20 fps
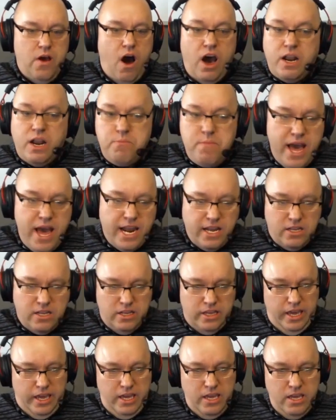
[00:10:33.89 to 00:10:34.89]

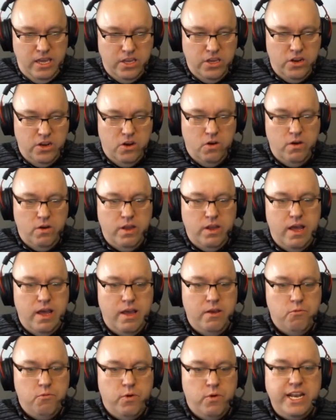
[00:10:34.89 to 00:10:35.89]
automatically, you know, uh,
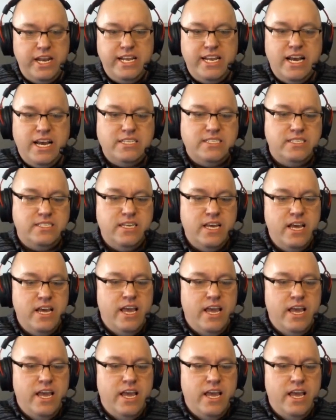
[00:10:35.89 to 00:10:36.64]
what it does